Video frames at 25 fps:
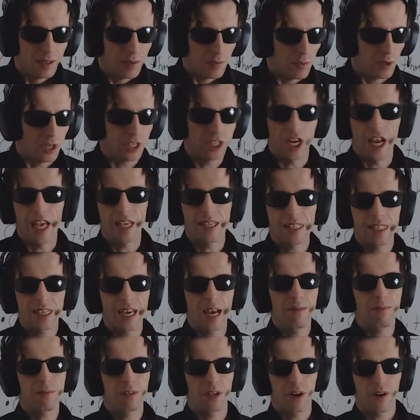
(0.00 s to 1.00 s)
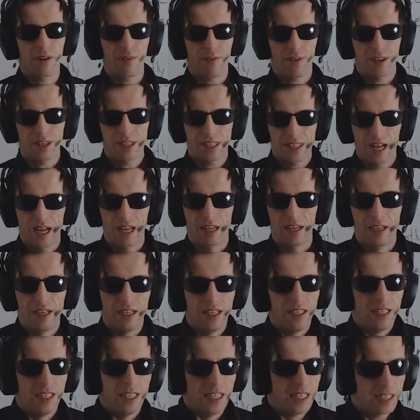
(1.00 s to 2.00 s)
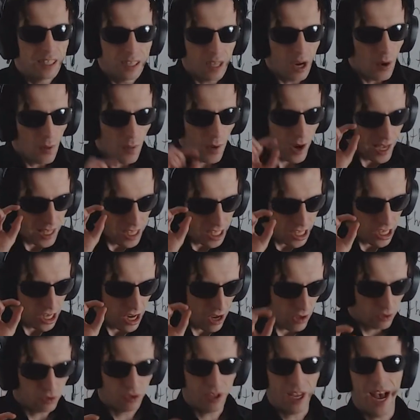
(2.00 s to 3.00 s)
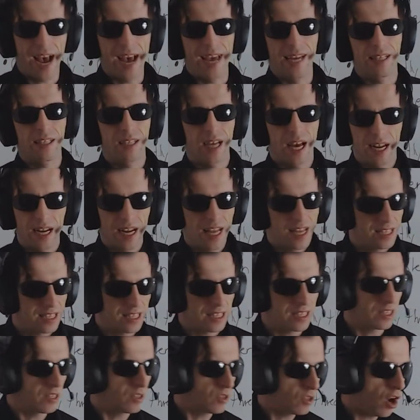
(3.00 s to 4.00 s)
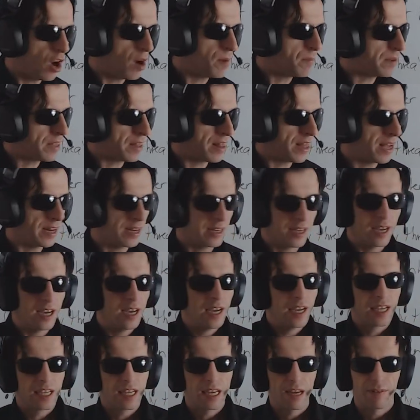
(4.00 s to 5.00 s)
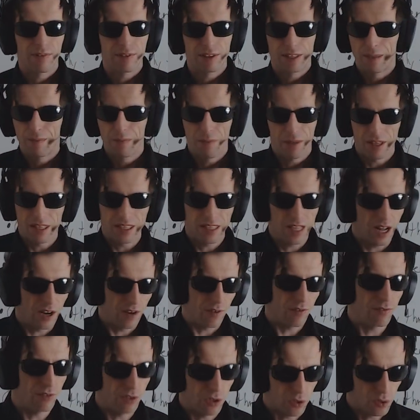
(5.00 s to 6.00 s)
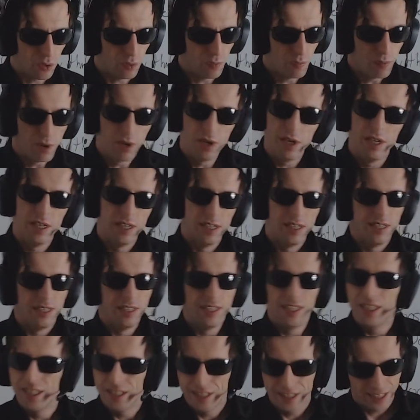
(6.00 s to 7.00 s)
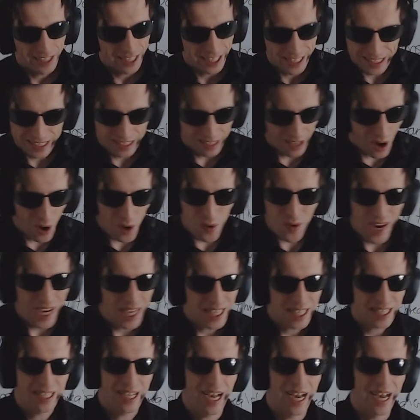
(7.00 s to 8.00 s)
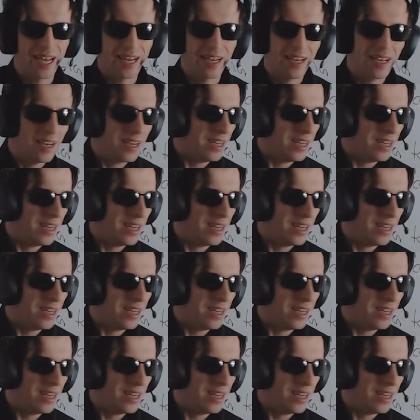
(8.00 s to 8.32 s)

where Jason comes out of the stun. It's always, tight, unless it's a Tommy that gives him the stun of doom. It's always tight.